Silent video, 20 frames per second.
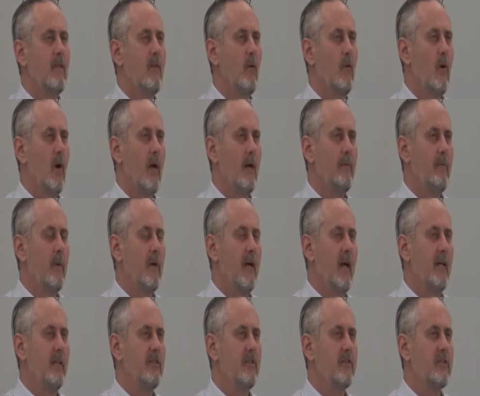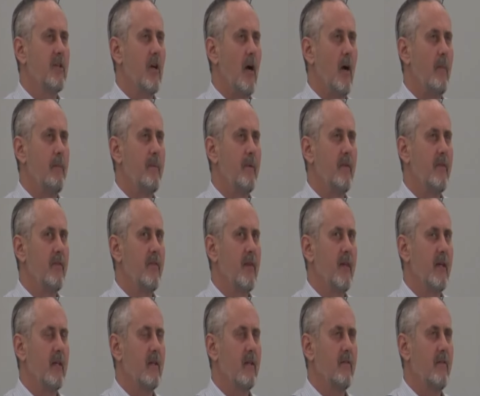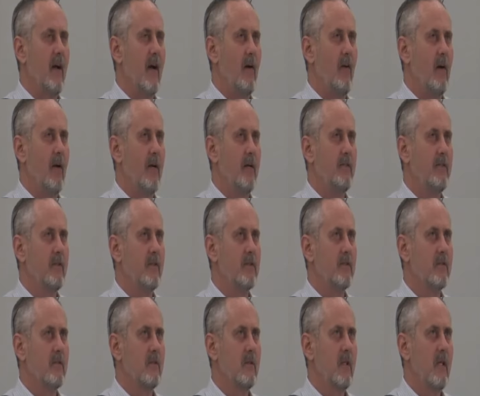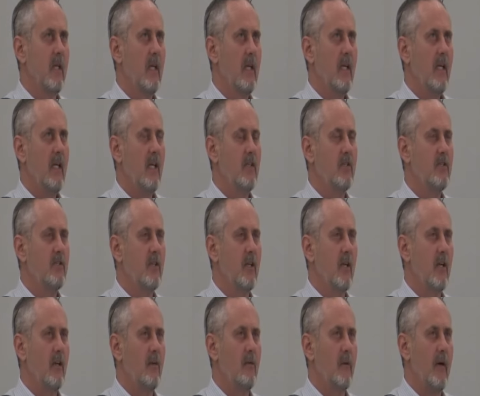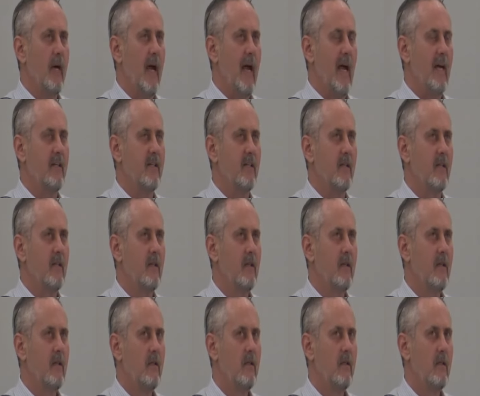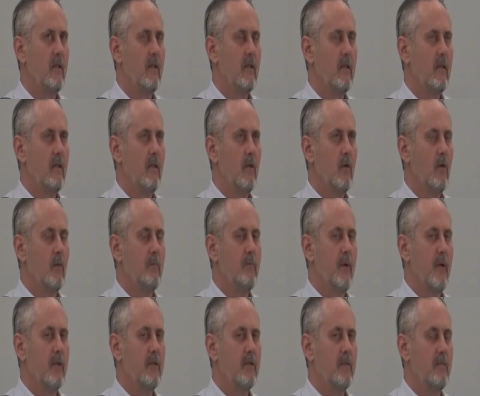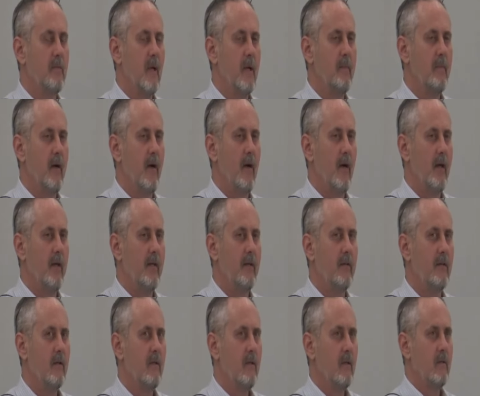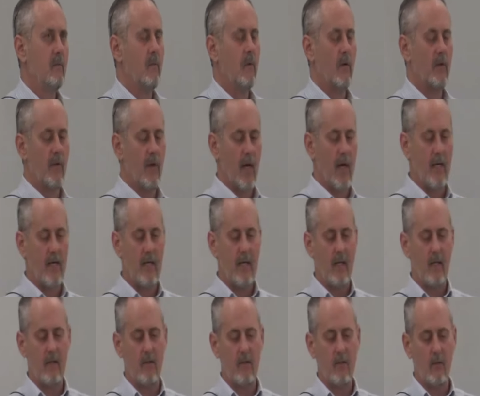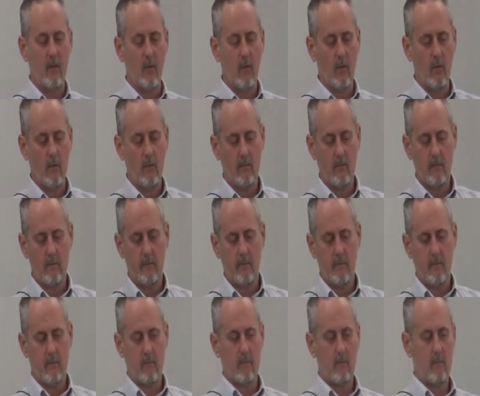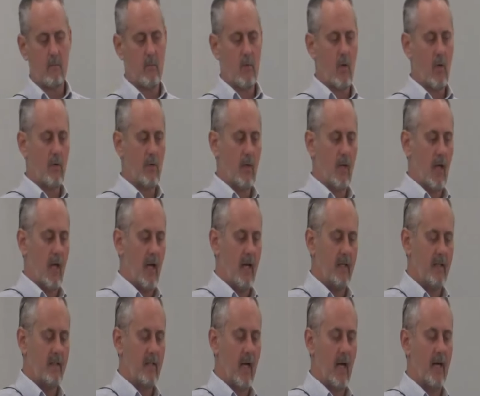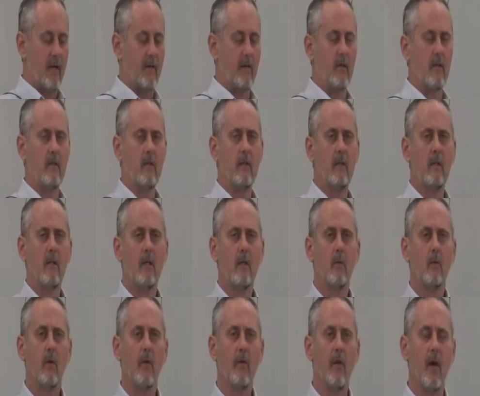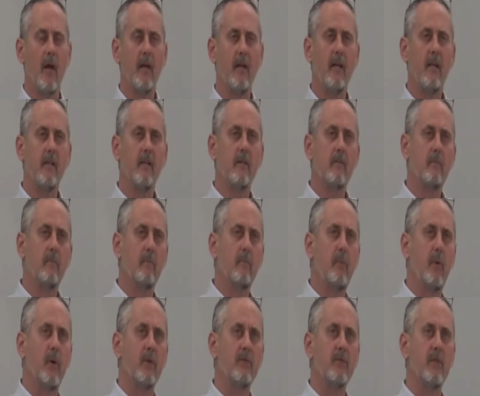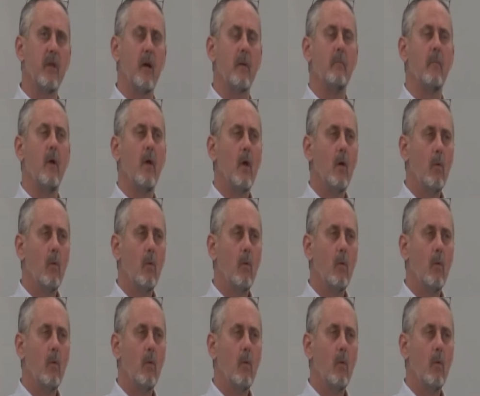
the, when I stop and think of how I just instantly reacted, the Lord brings to my mind whether I need to throw the line tighter, whether I need to put some